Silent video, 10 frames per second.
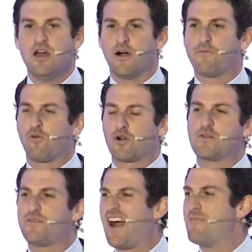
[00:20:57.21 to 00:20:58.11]
a
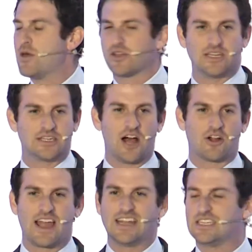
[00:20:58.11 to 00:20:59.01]
$45 million
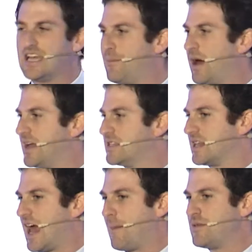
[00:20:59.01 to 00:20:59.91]
ATM heist that
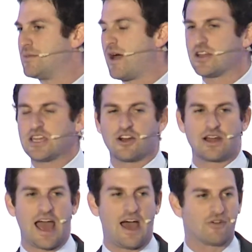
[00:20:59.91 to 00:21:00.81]
happened about a year and a
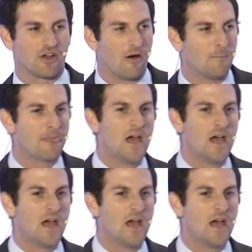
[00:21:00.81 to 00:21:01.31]
half ago,